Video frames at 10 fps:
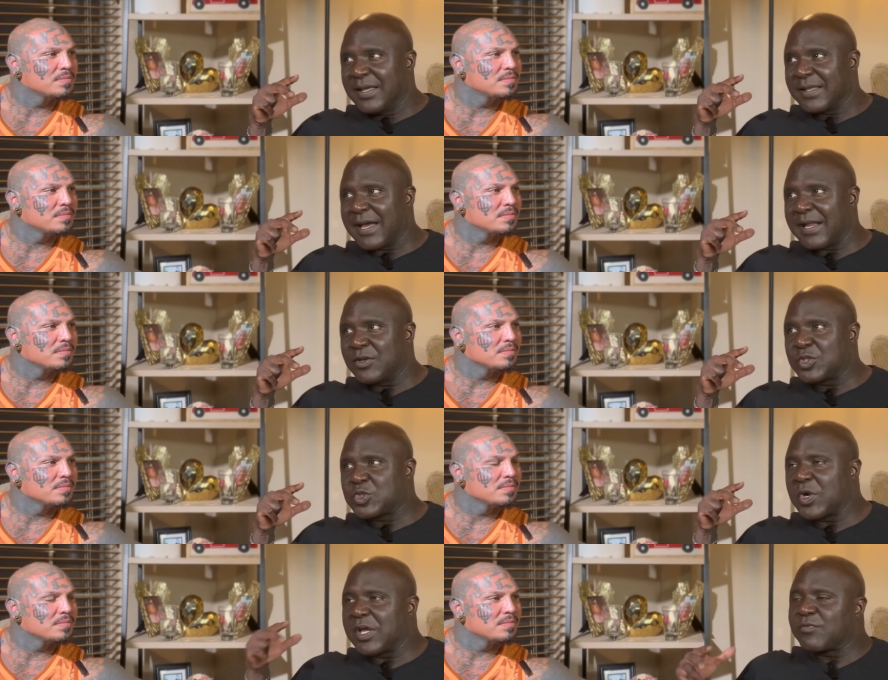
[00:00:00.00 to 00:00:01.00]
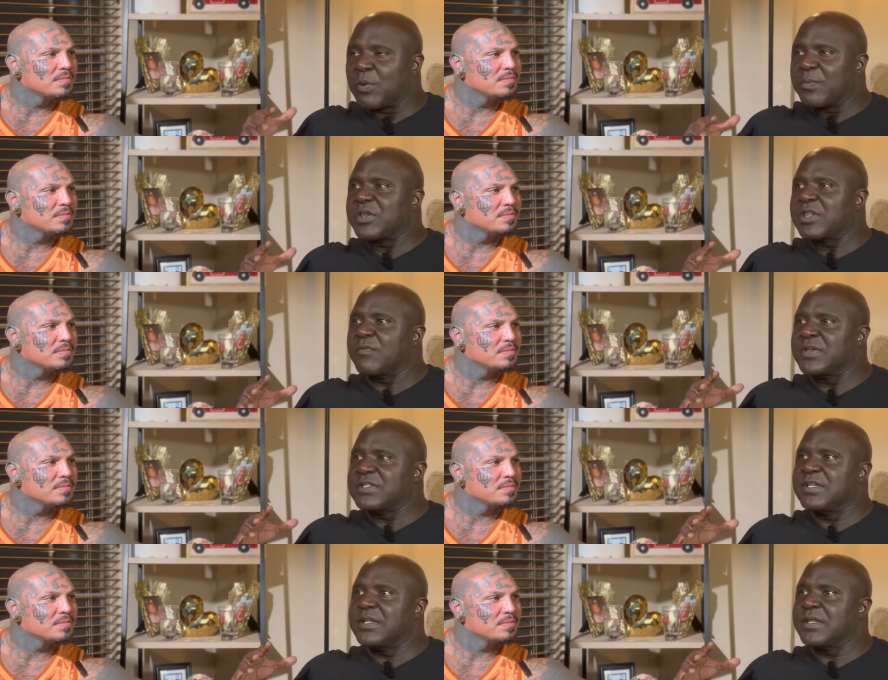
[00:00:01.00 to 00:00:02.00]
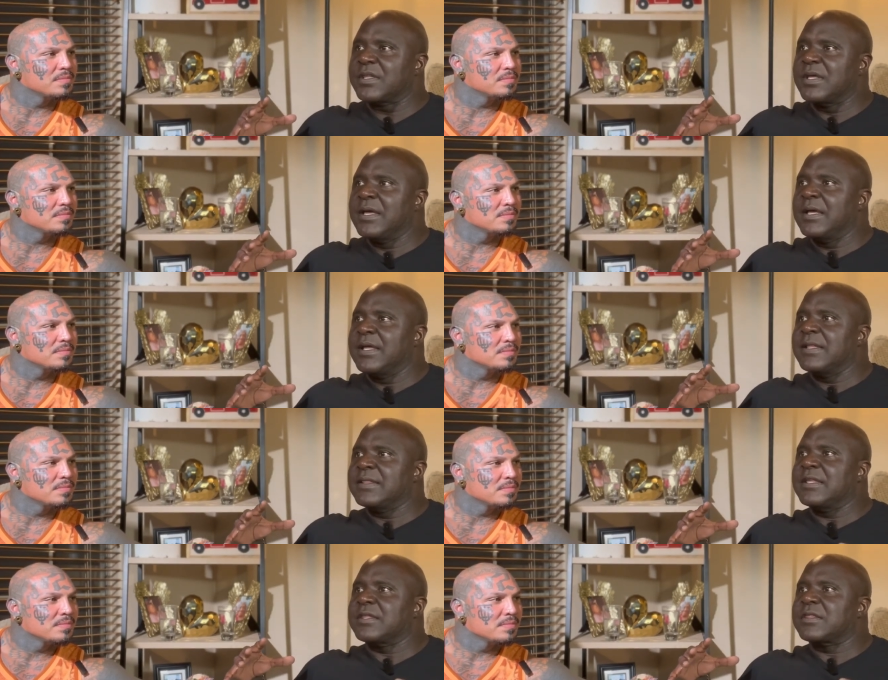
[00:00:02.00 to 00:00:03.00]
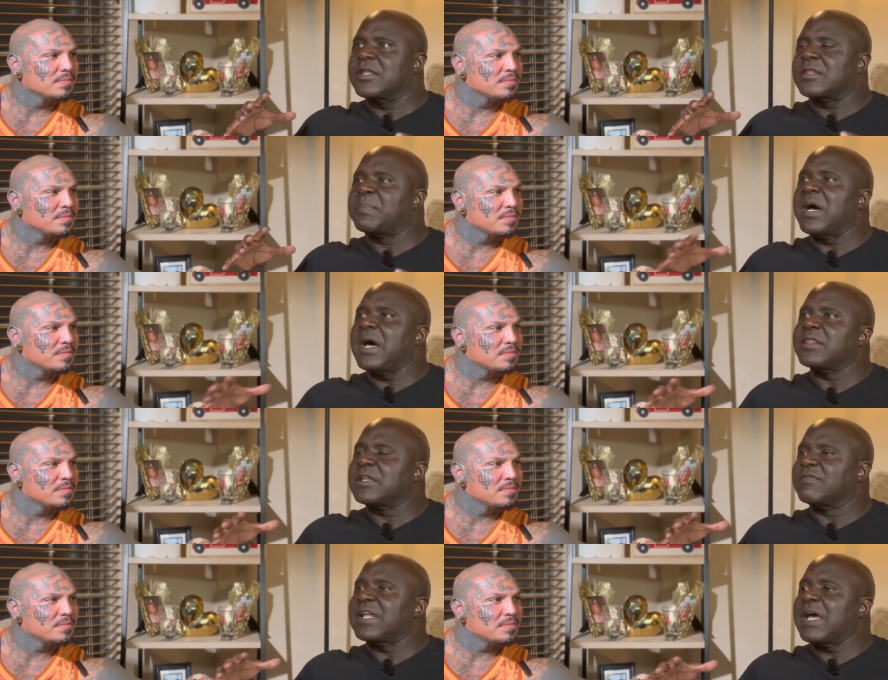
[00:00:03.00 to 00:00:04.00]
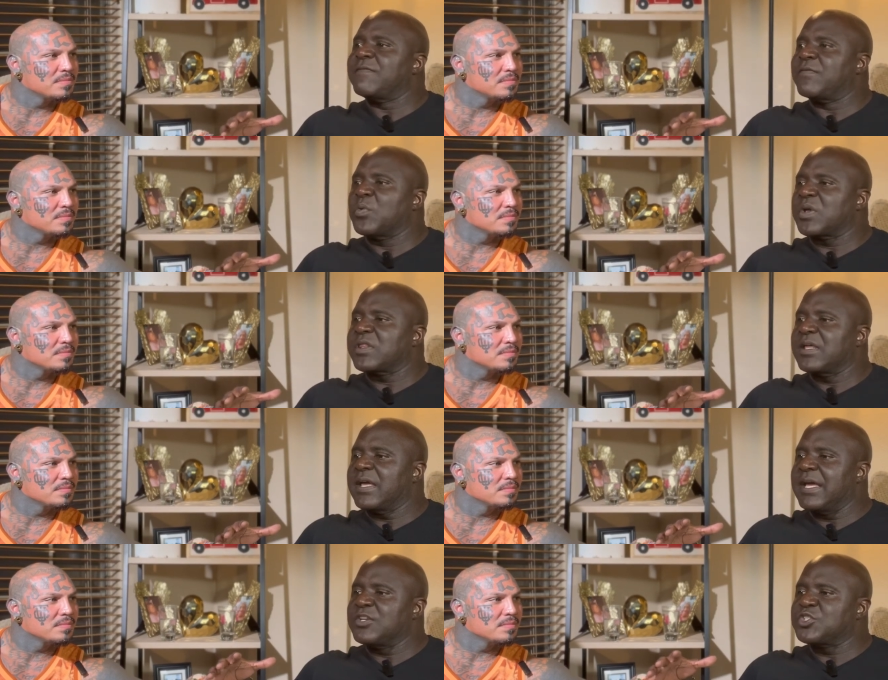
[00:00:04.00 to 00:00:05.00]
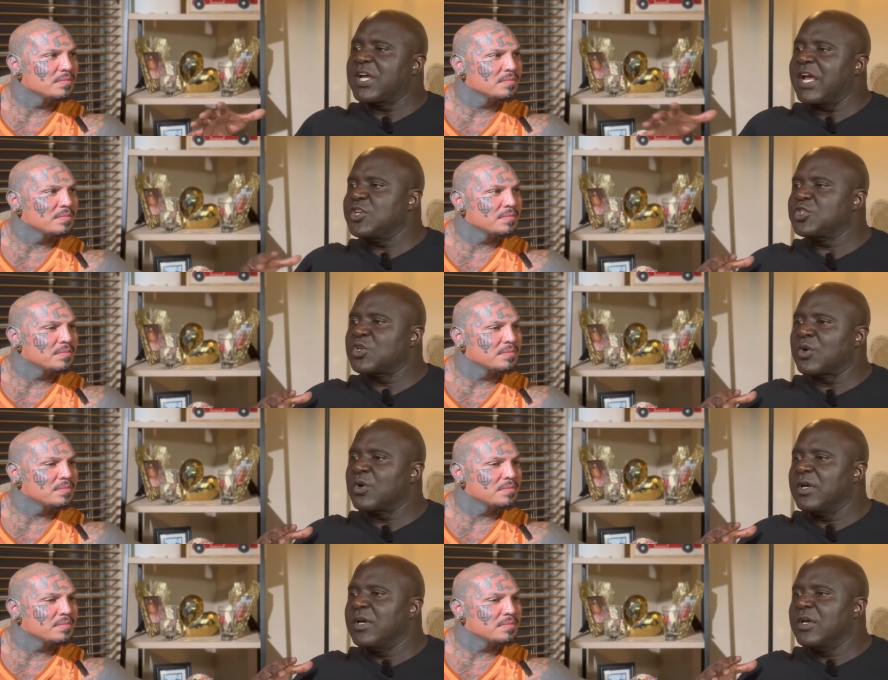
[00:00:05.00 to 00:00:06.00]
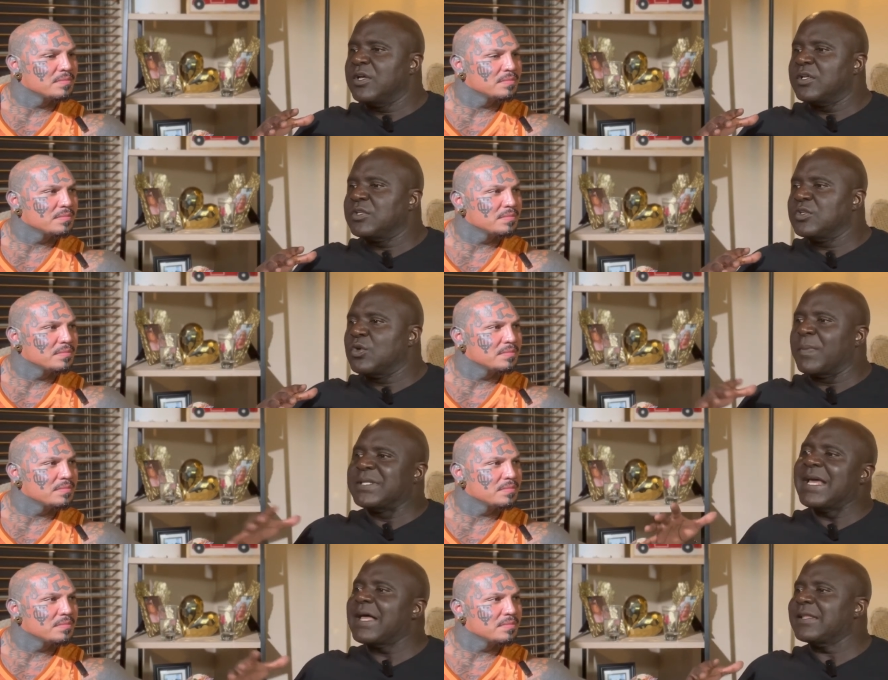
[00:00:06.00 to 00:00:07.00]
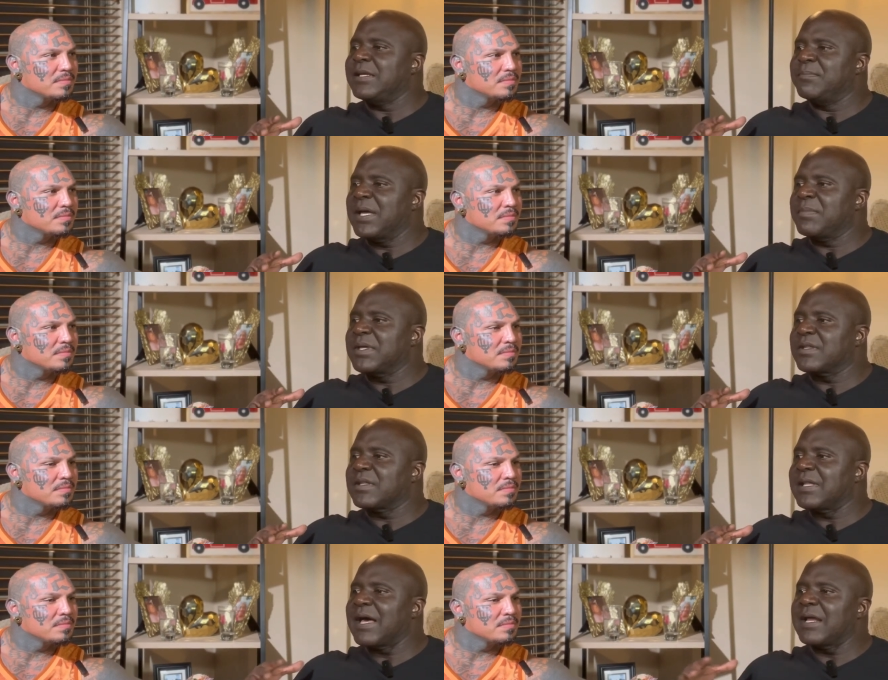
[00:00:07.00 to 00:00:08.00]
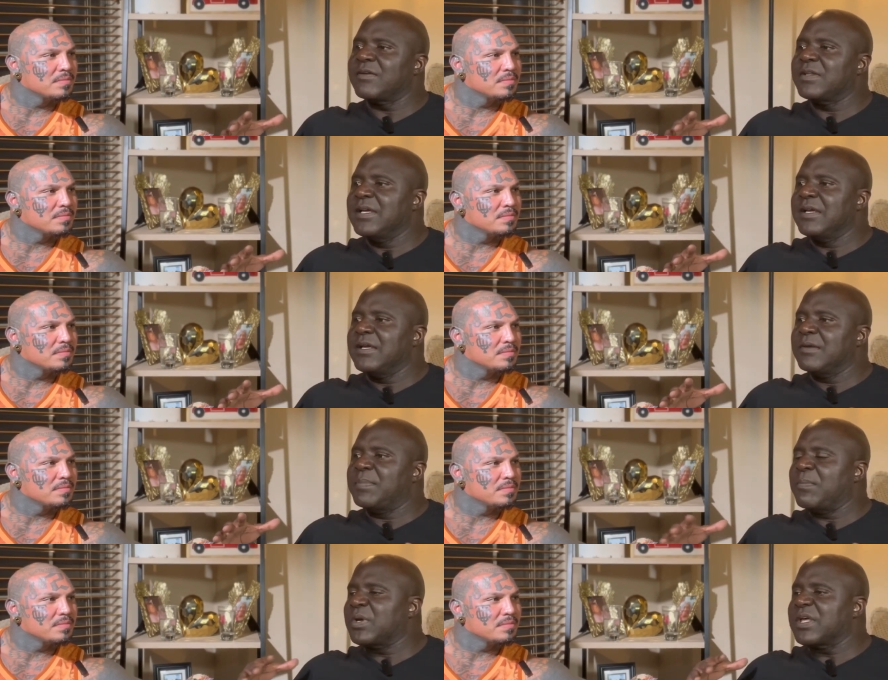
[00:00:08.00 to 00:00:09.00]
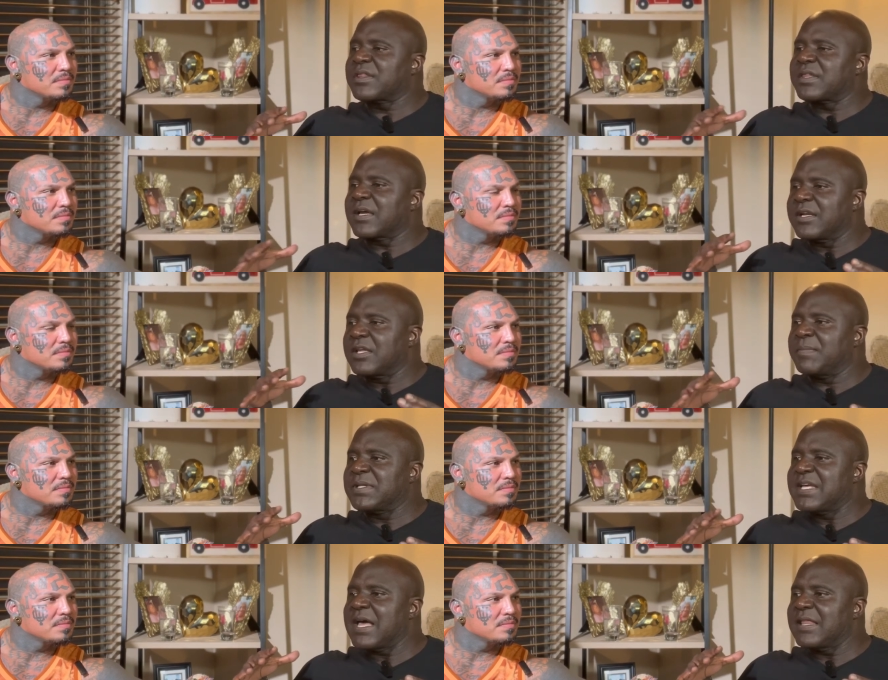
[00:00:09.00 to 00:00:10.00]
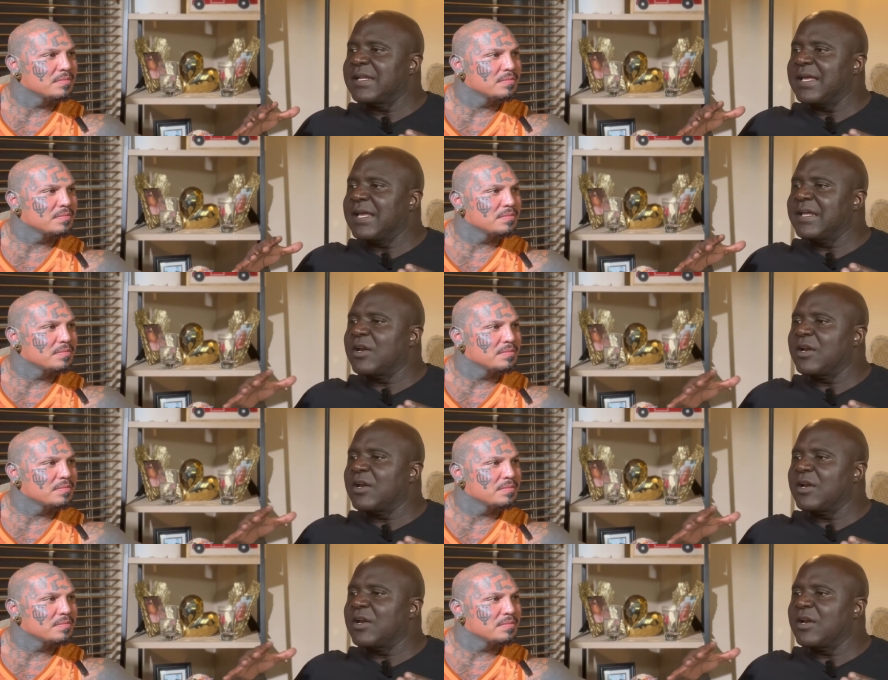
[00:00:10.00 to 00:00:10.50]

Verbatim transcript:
Speaker 1: kind of transform yourself into this this this positive life force and change your your mentality, man, because a lot of people get stuck in this mentality and they